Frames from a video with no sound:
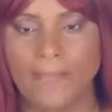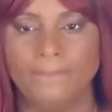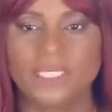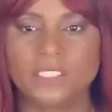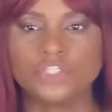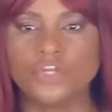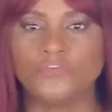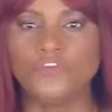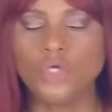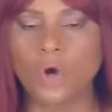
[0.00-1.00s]
Because
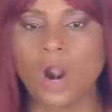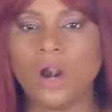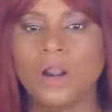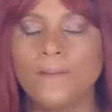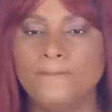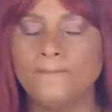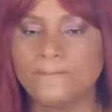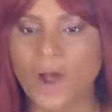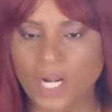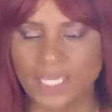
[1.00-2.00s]
if your
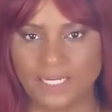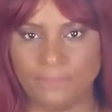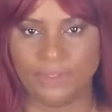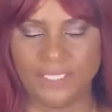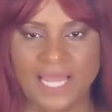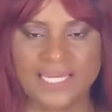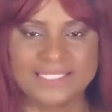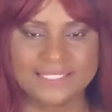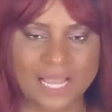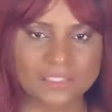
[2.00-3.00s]
marketing plan
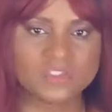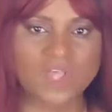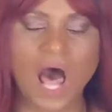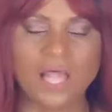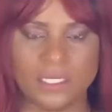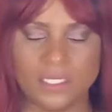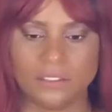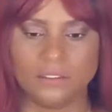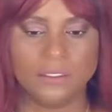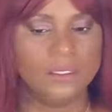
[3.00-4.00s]
is not
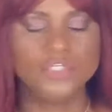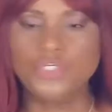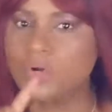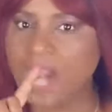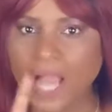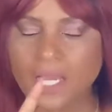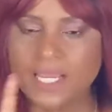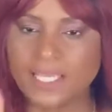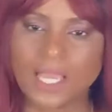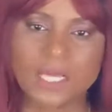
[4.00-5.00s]
solid, you're not going
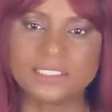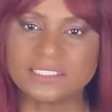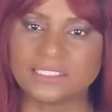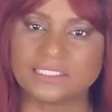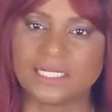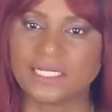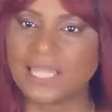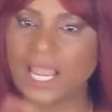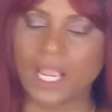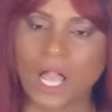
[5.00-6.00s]
to get consistent
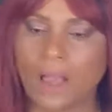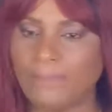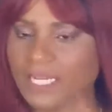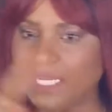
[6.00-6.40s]
client coming